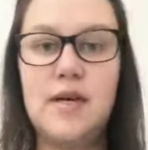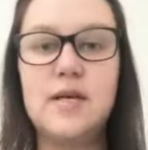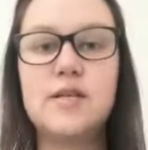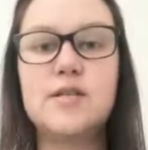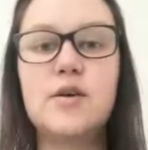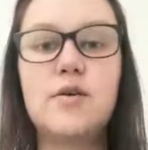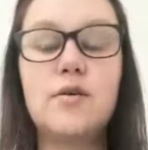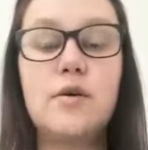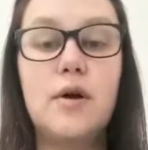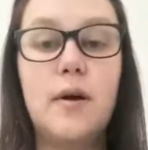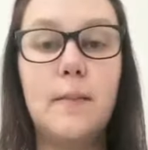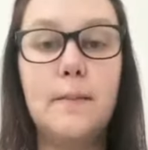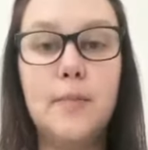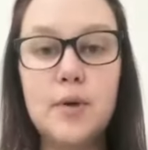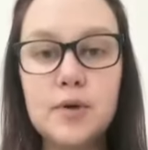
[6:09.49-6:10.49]
So
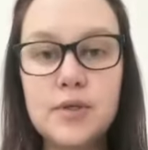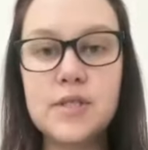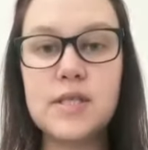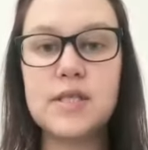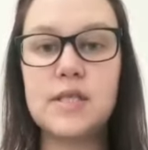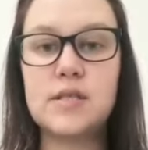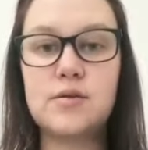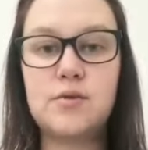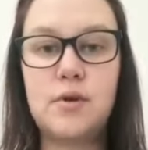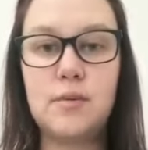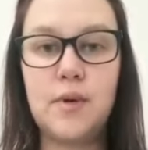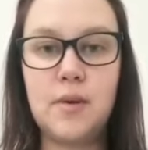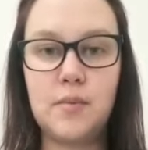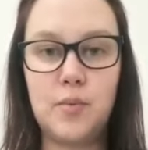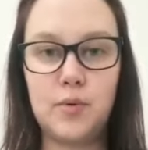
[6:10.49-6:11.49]
books is
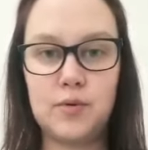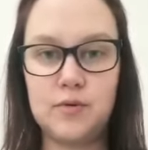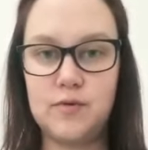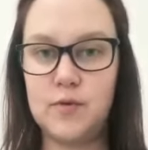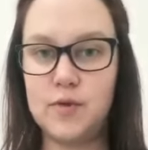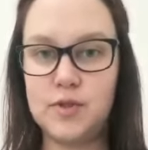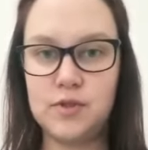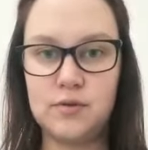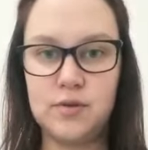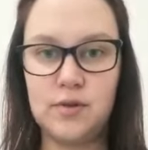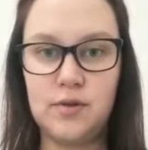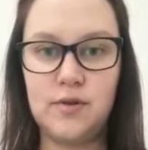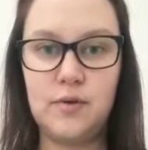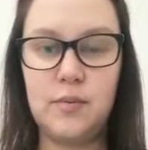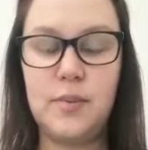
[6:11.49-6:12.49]
extremely important for
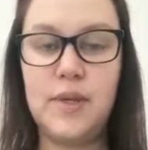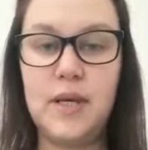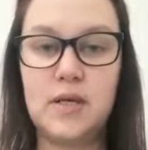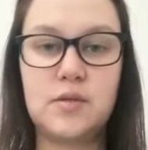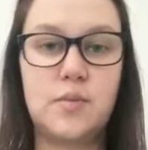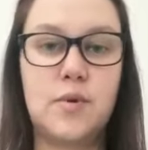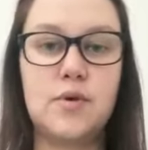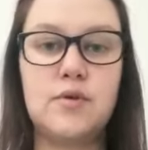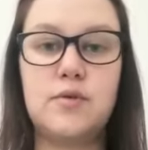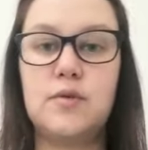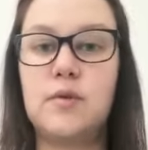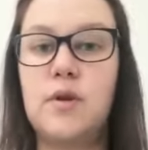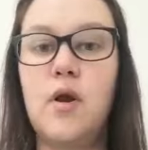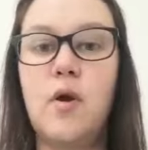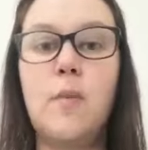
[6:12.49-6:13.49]
children to be exposed to,
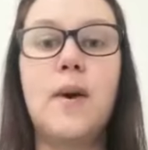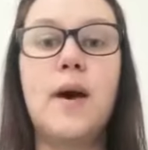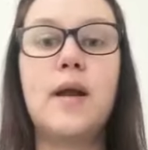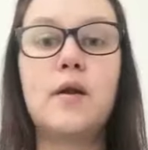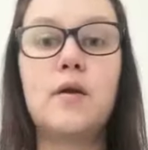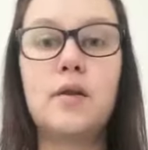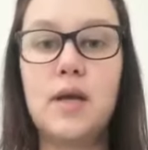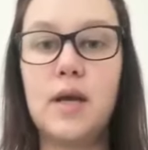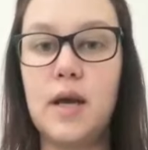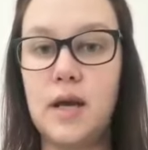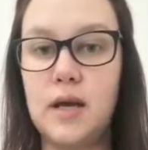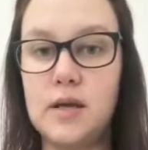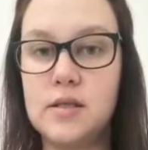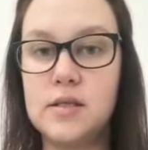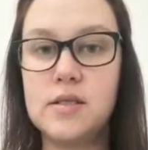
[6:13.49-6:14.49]
no matter their
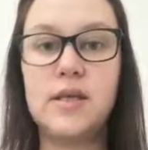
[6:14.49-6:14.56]
age.